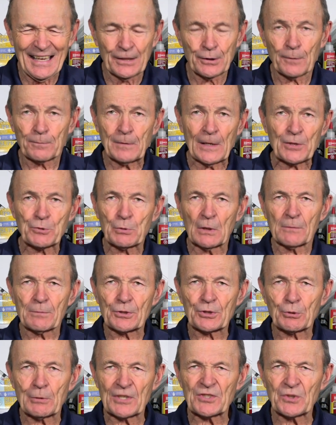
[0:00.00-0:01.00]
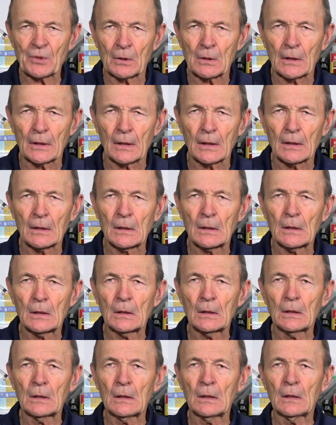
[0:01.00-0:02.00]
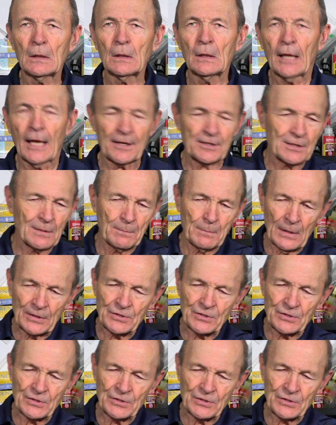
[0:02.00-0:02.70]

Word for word: uh, the French River is crystal clear. It's a,